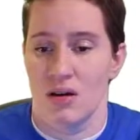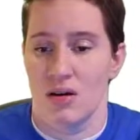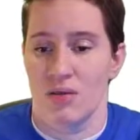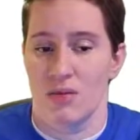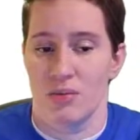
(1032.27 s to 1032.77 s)

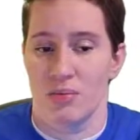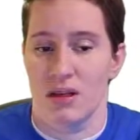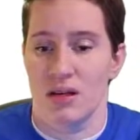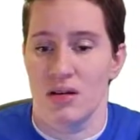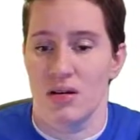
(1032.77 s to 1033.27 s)
over
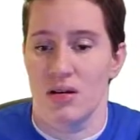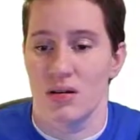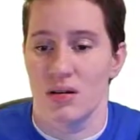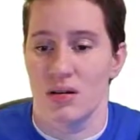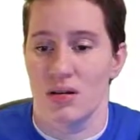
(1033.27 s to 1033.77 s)
B
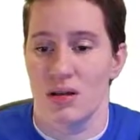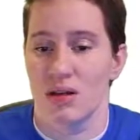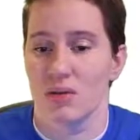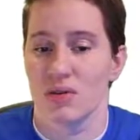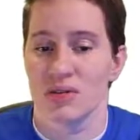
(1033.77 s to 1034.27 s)

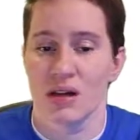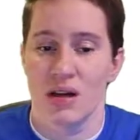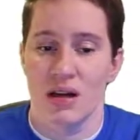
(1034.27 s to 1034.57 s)
equals,